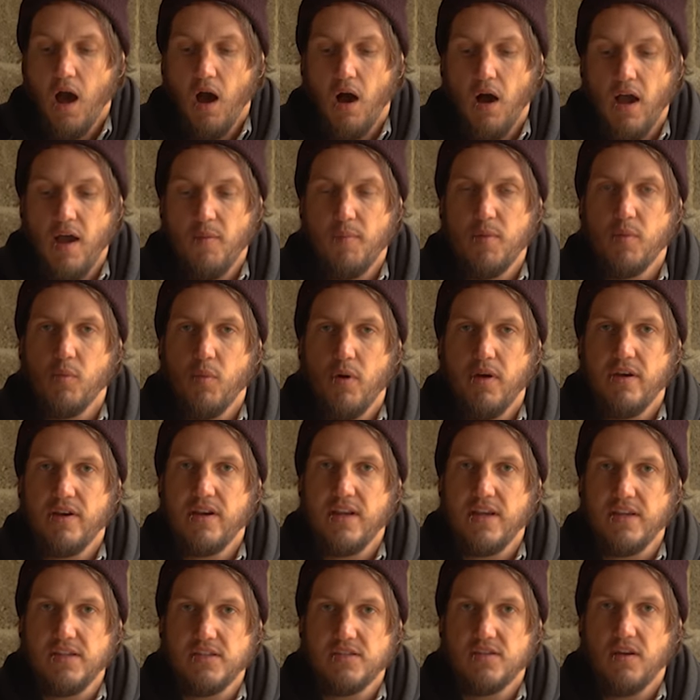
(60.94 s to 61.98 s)
I have been wearing
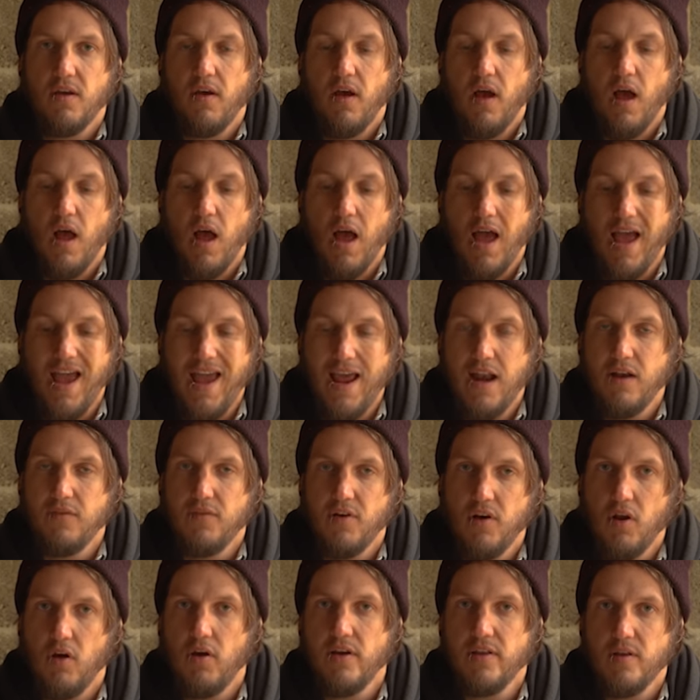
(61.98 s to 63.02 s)
these a hell
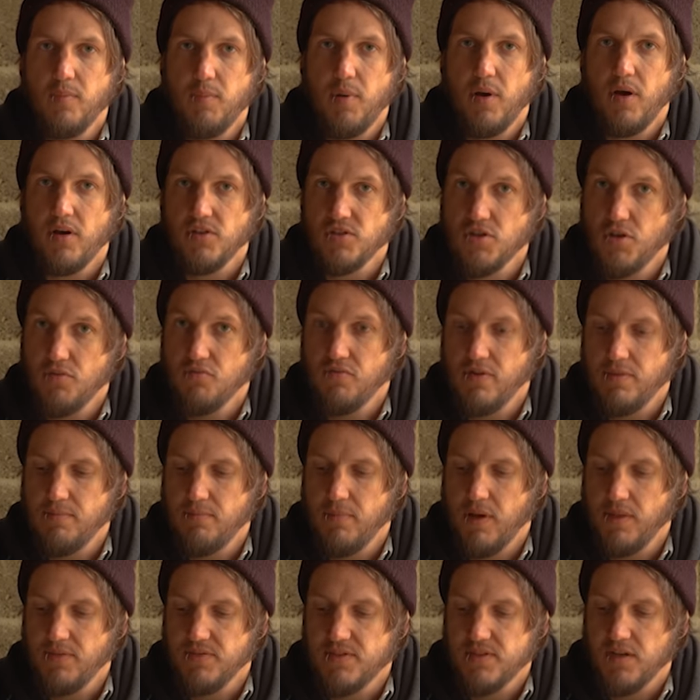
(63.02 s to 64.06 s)
of a lot in the past three
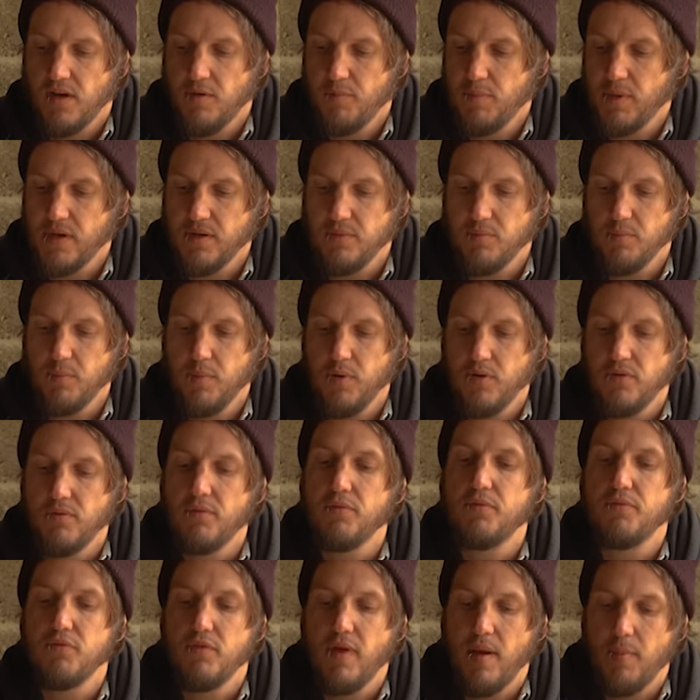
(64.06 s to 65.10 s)
months. I've been putting
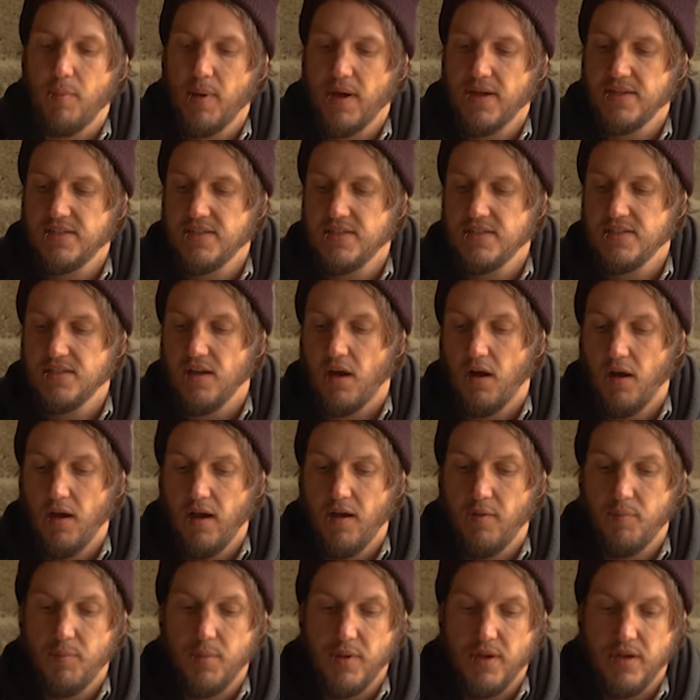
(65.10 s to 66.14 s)
them through their paces. I
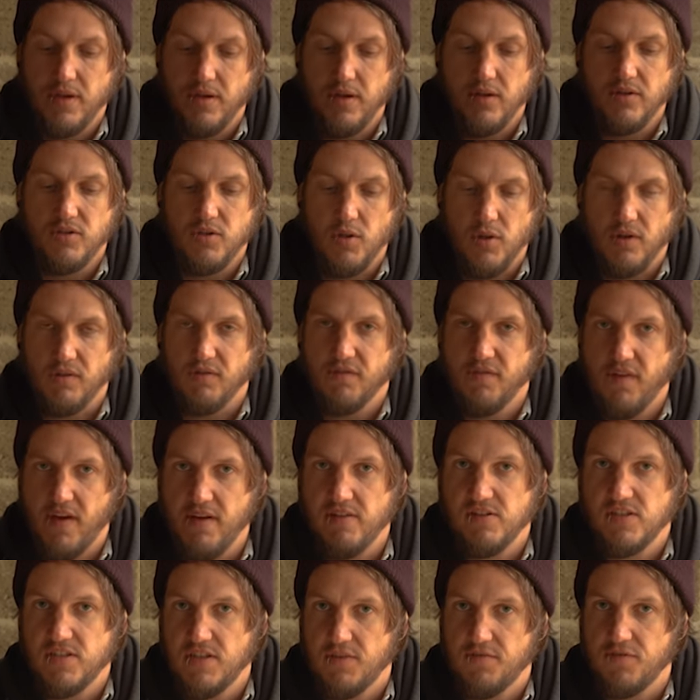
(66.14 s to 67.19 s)
have been doing
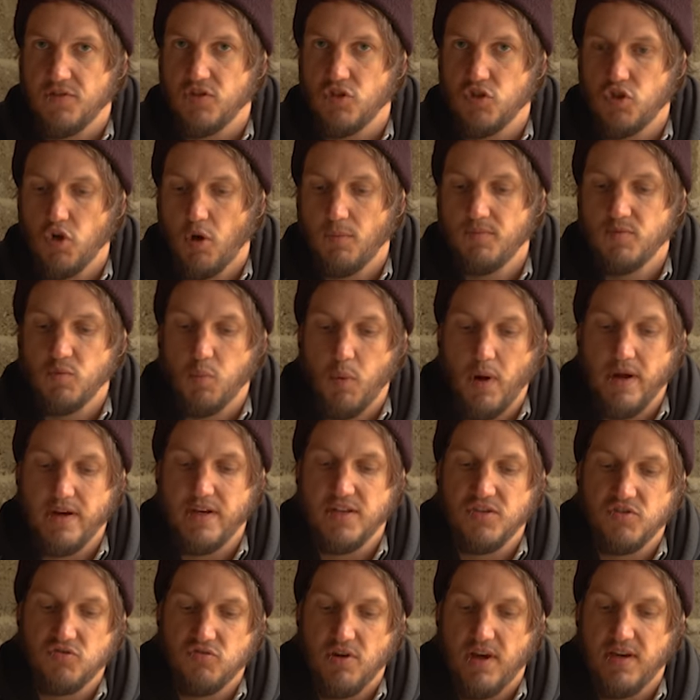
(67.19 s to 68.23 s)
various different jobs wearing
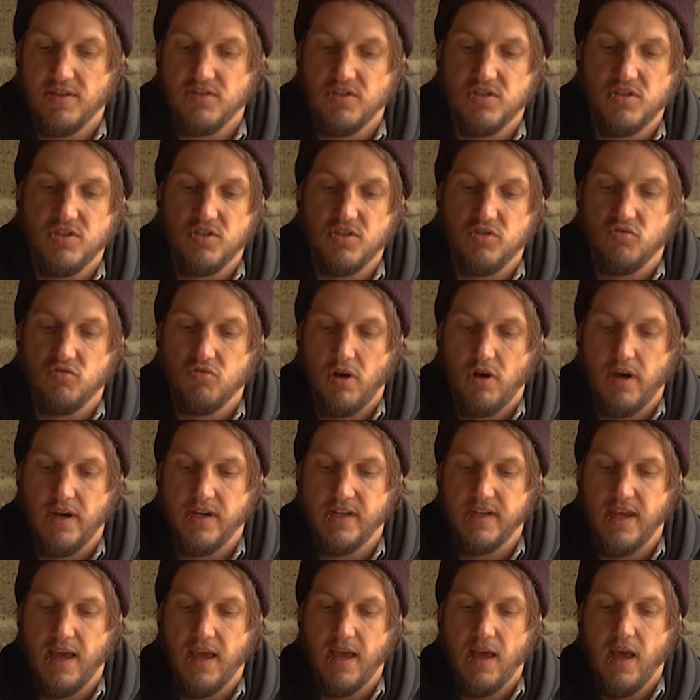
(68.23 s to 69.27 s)
these trousers to try
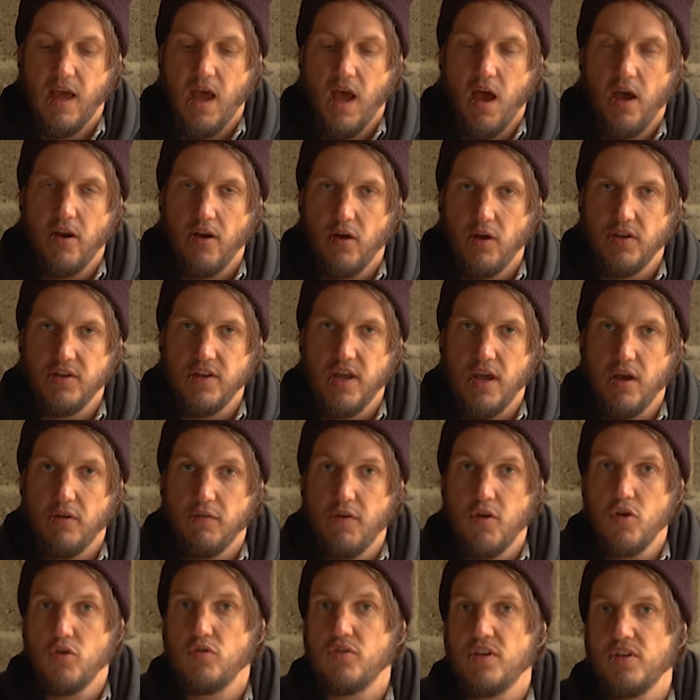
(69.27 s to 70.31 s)
and get an idea of
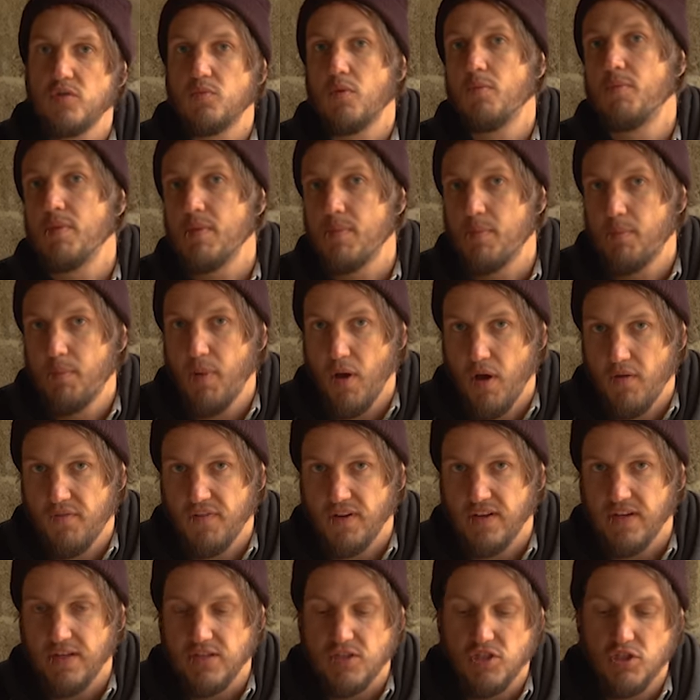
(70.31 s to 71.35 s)
who these would be
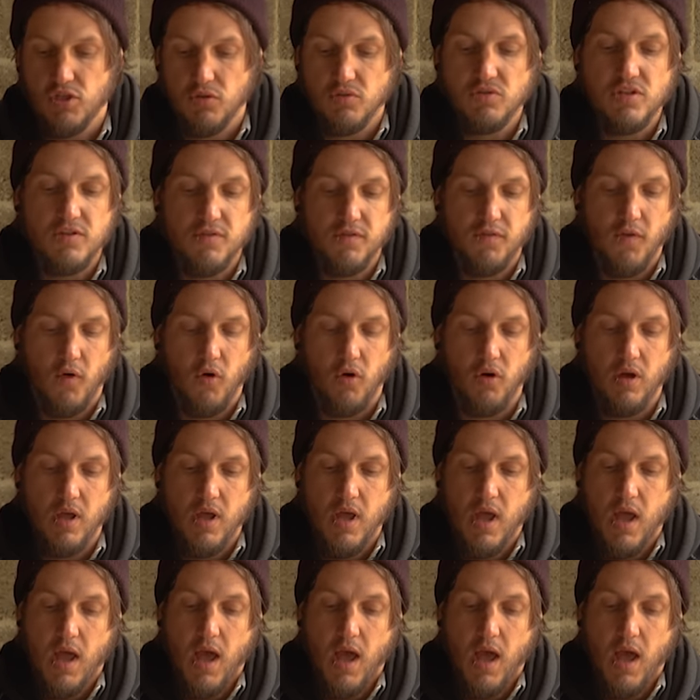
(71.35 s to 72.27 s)
perfectly suited for.